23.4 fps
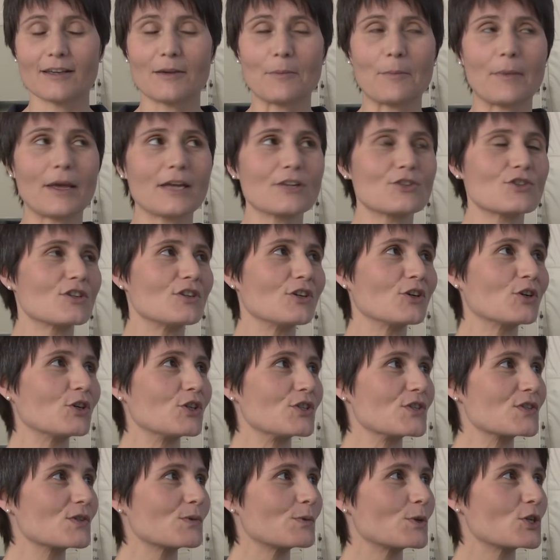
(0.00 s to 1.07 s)
Imagine you
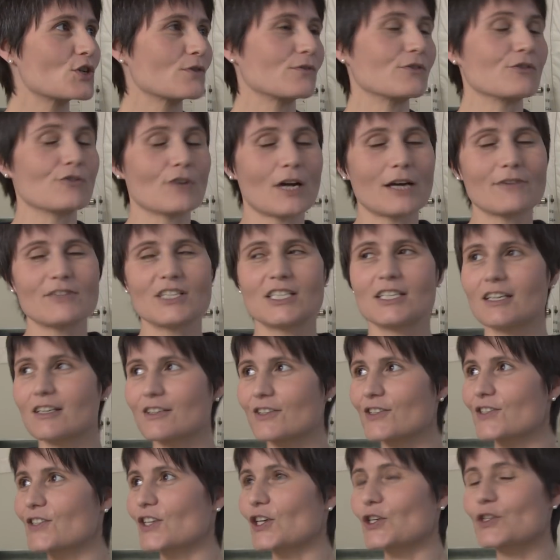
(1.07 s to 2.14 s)
could switch off gravity and
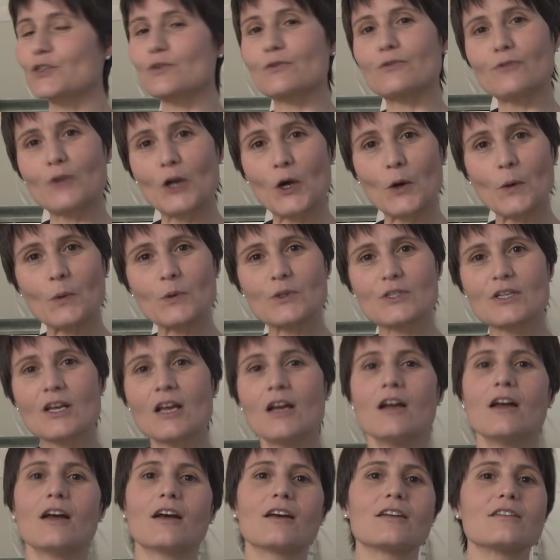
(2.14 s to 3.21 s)
start to float,
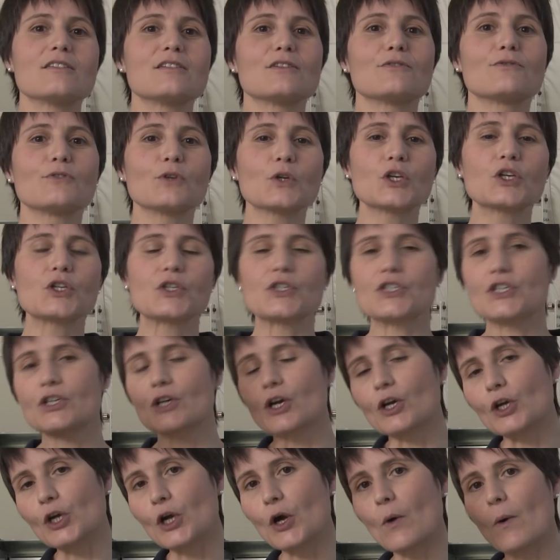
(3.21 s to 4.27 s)
and if you could, you
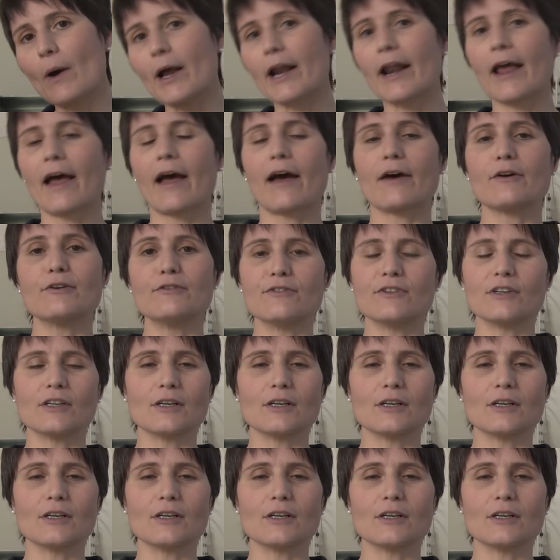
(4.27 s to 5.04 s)
could go and have,